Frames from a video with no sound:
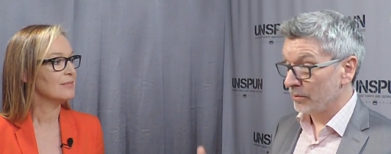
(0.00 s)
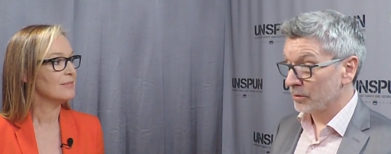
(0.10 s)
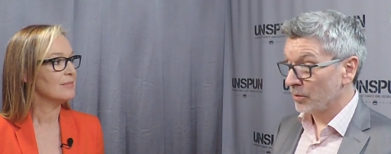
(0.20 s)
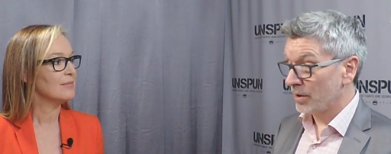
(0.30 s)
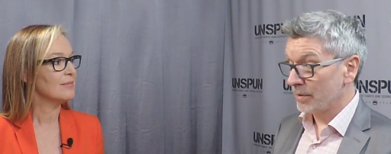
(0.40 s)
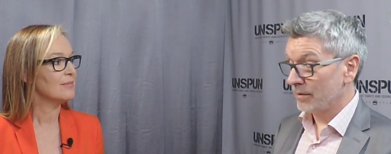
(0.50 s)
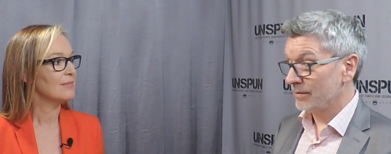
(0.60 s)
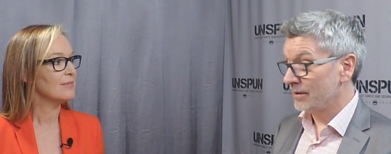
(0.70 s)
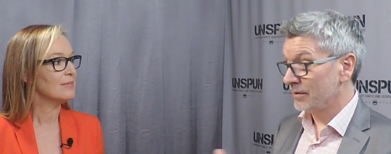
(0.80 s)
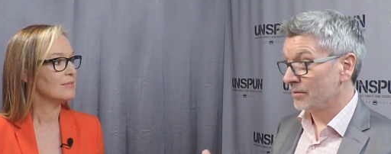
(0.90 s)
Speaker 1: There was one about
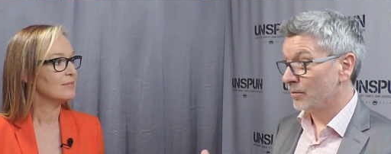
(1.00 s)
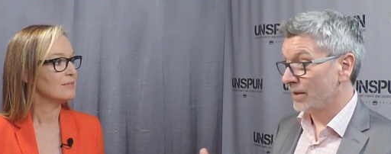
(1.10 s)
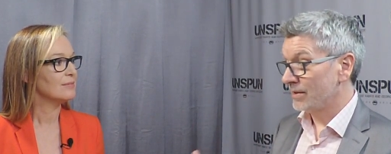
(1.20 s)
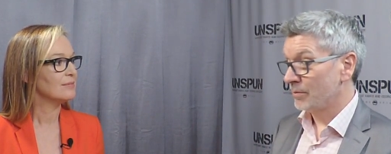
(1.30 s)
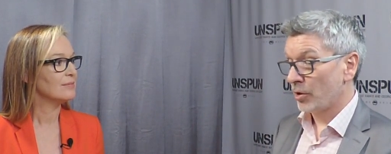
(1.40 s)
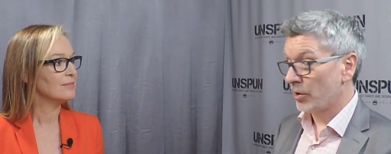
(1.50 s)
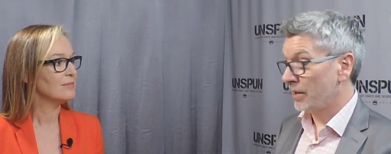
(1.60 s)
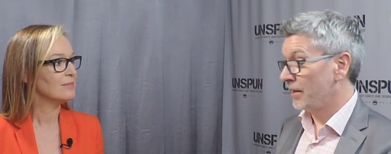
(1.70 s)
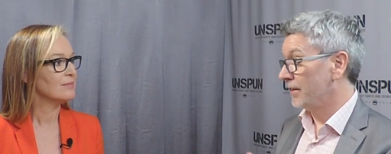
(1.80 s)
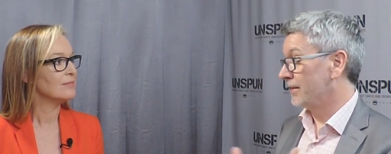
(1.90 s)
the West End
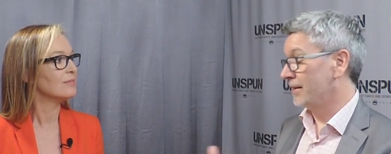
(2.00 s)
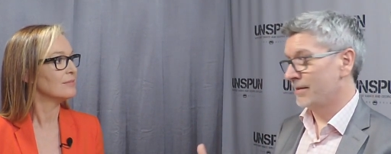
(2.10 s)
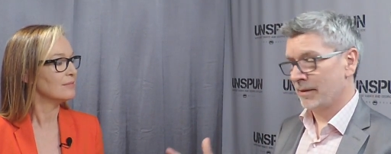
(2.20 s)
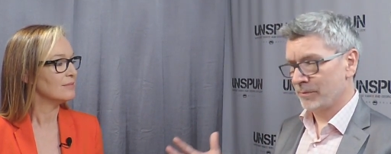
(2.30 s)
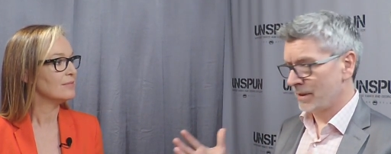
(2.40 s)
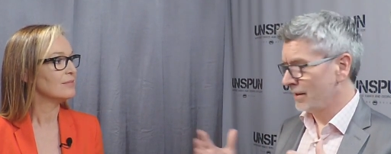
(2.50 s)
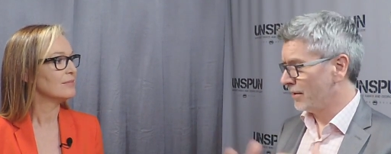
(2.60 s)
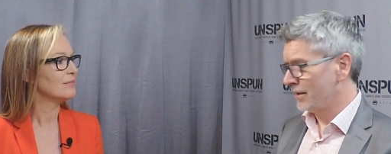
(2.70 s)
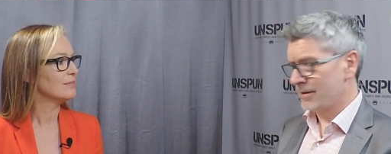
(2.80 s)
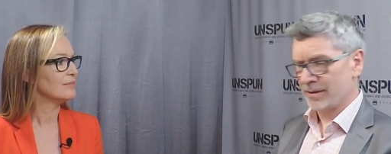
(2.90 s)
parking, and it
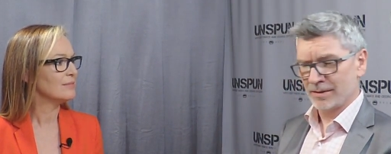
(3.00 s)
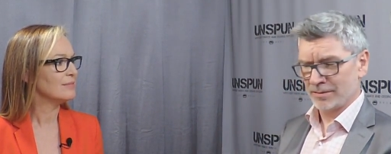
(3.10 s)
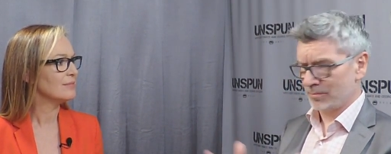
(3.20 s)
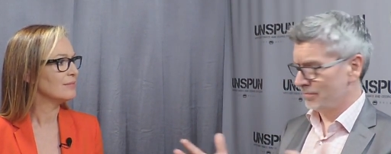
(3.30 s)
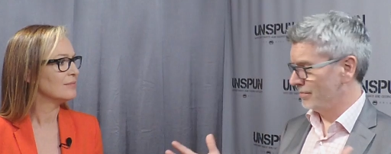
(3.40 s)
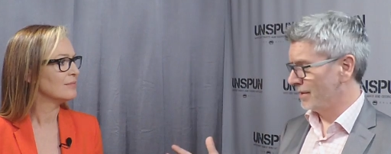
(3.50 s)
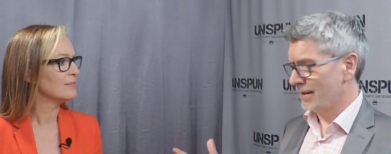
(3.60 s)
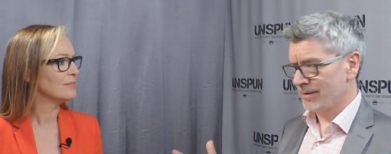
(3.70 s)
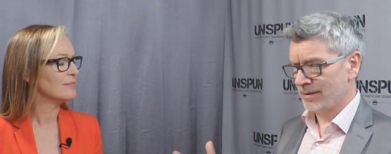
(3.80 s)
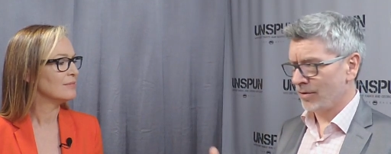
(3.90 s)
got into this
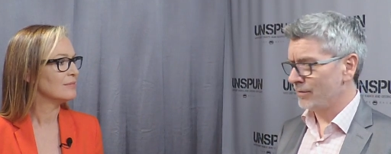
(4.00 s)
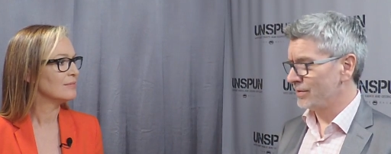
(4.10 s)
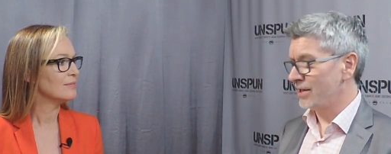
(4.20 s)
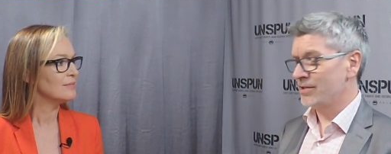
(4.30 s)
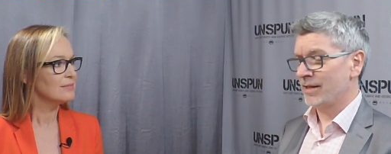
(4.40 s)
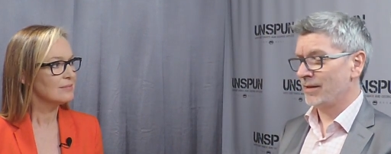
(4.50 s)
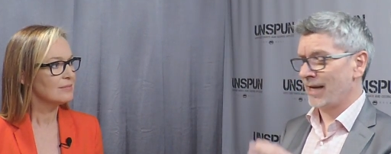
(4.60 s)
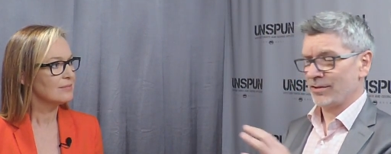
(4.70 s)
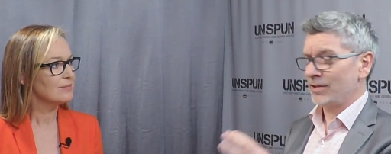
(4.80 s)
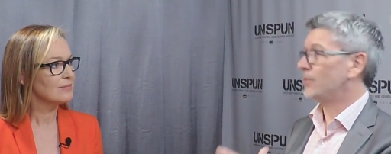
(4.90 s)
conversation that
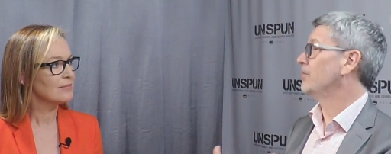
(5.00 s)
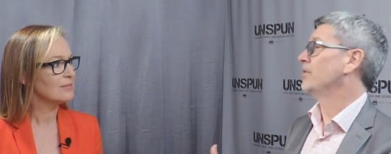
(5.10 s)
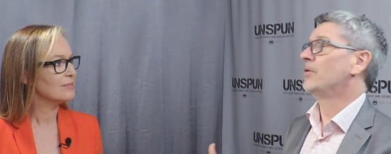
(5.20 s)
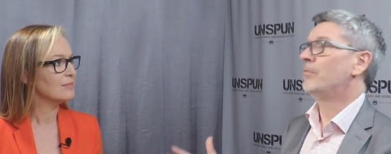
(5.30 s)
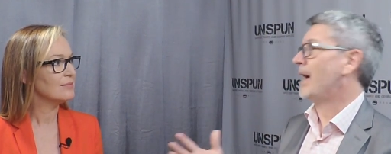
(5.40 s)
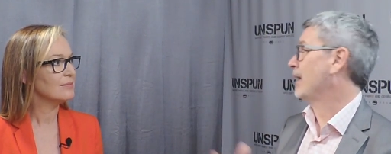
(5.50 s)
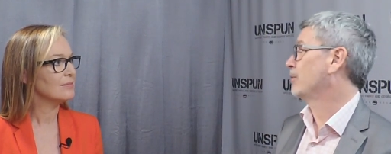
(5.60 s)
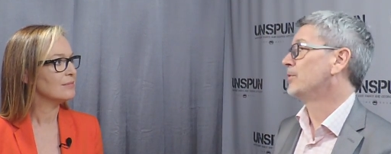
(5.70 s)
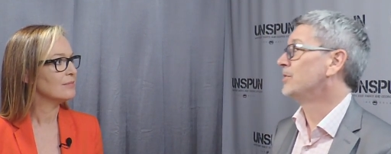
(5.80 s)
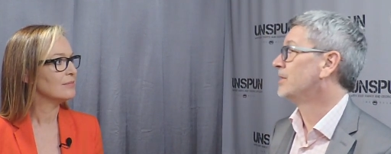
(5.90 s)
actually turned it all
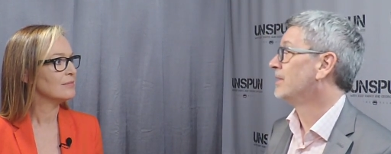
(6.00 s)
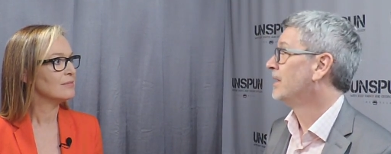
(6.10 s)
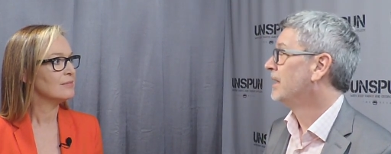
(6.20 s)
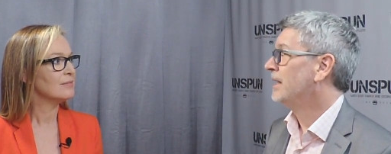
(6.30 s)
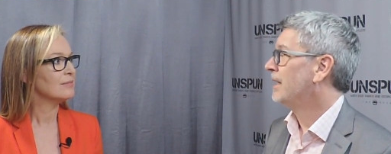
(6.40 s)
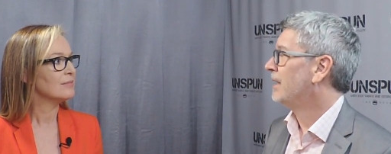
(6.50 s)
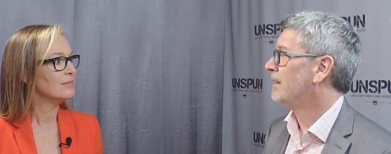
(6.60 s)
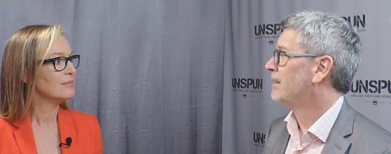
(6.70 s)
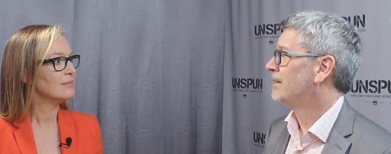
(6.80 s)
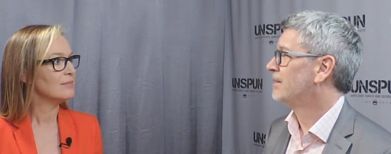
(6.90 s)
backwards, and
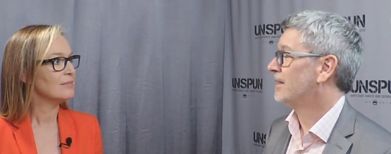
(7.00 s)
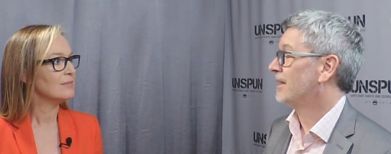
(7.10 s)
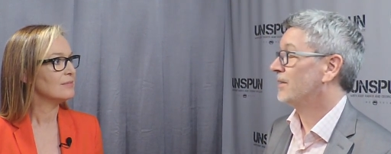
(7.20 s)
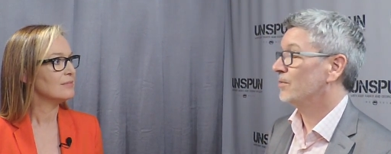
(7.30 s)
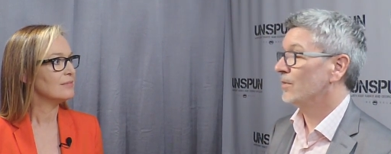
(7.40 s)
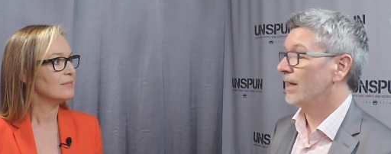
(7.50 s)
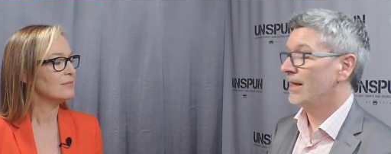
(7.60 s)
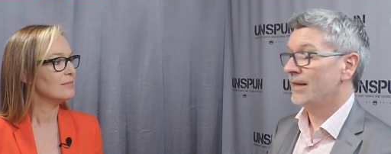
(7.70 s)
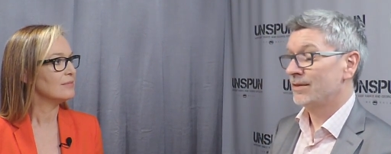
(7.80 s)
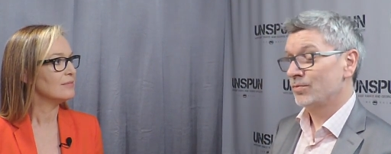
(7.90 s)
it's like
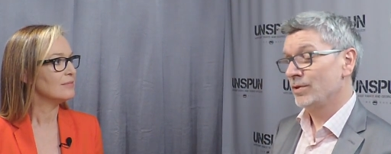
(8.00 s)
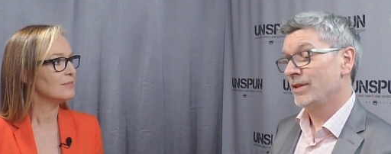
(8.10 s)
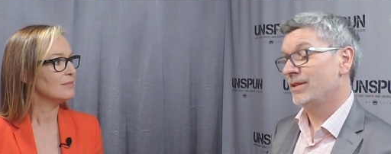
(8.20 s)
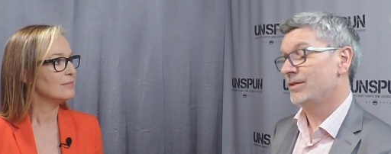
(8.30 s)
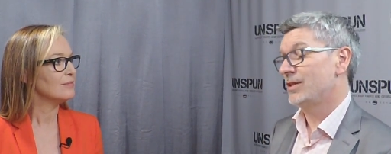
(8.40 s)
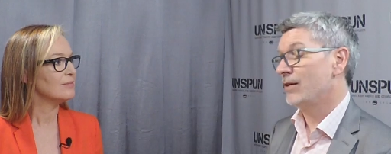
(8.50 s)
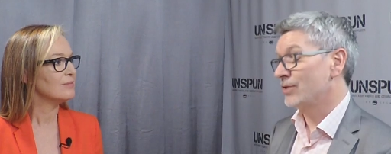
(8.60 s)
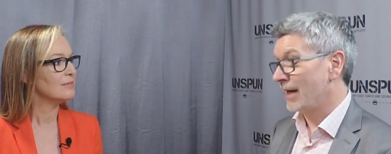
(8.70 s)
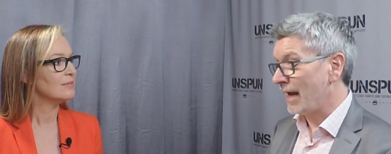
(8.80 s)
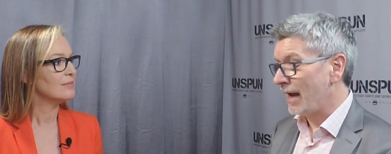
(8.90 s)
it's really
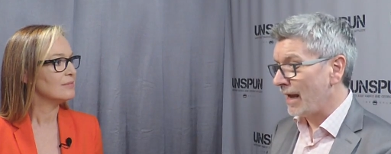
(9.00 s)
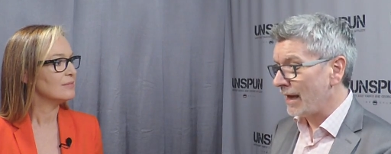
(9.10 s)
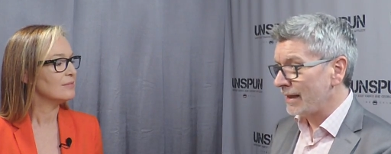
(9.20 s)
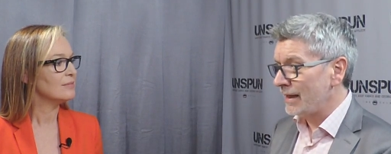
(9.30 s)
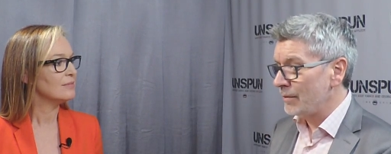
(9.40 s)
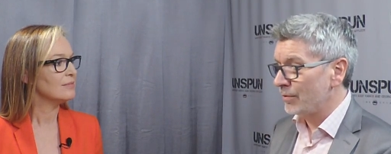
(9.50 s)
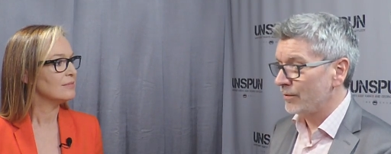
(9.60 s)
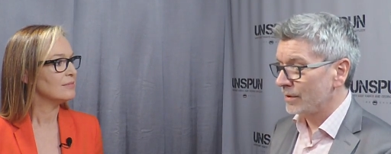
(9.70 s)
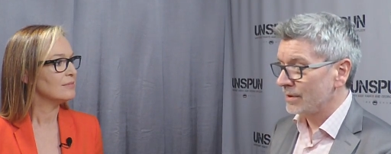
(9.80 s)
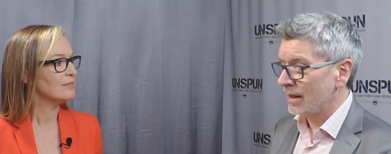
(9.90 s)
challenging. I keep
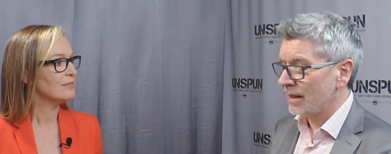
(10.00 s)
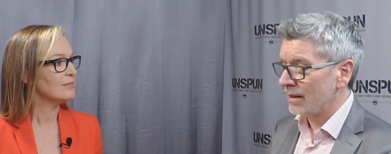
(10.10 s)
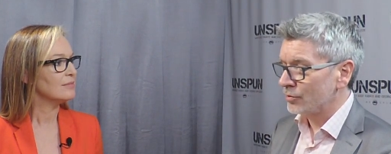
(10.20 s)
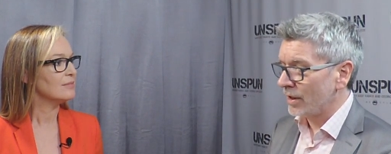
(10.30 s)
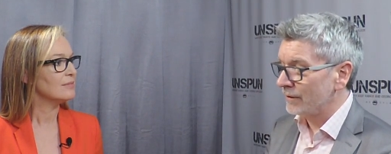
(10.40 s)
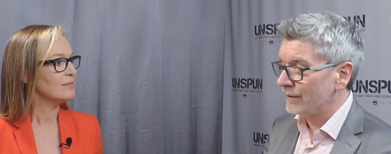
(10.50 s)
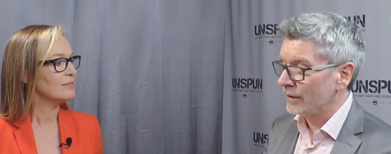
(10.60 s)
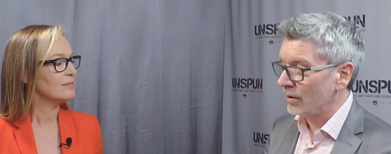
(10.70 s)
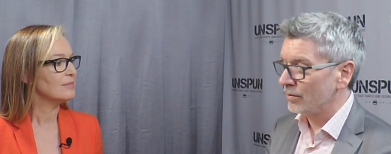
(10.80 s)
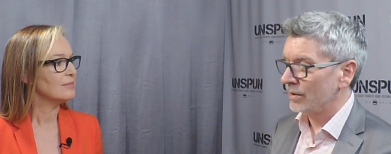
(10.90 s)
trying to
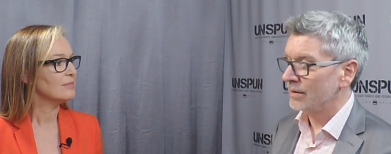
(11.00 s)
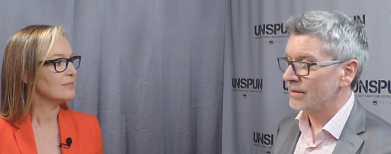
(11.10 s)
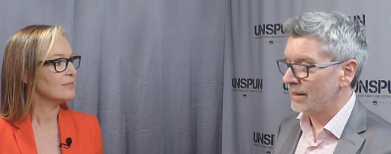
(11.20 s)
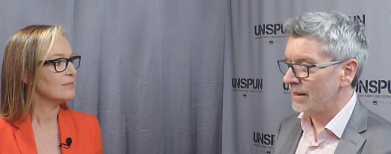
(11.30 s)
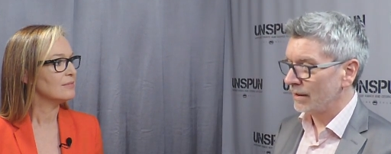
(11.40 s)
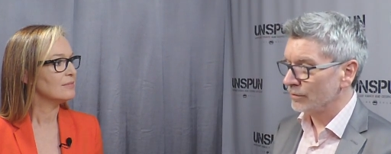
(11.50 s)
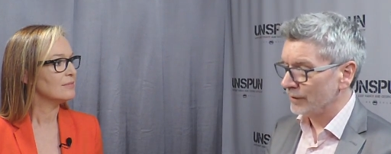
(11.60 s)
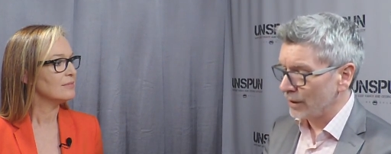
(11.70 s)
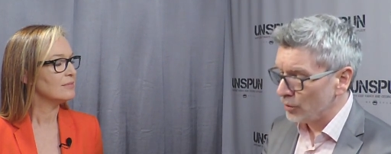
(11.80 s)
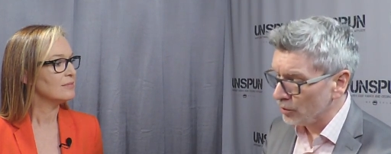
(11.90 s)
figure out in City Council
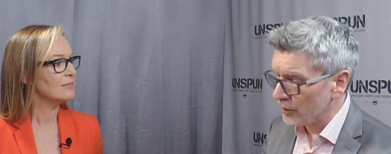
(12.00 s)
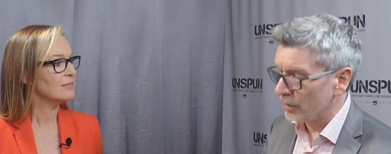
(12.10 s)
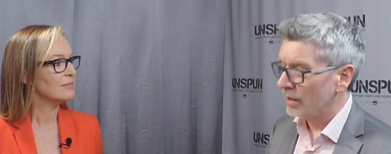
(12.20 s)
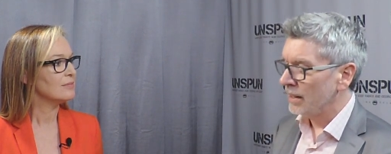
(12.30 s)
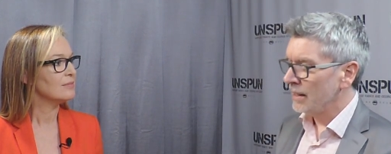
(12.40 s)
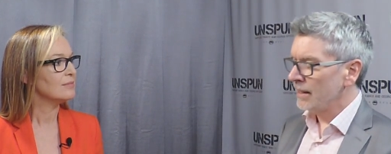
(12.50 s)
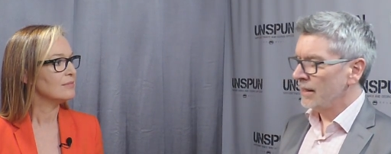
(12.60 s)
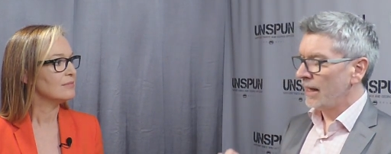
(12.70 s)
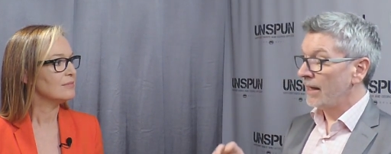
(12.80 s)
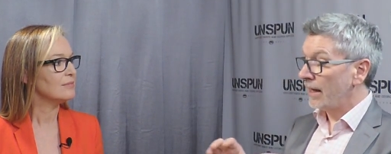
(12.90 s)
Vancouver, and